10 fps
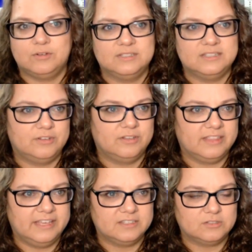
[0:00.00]
different
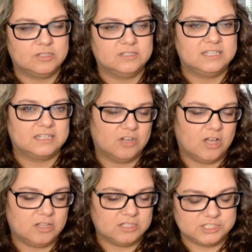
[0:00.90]
things, or the
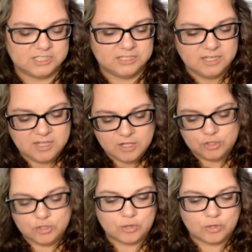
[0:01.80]
technology, you're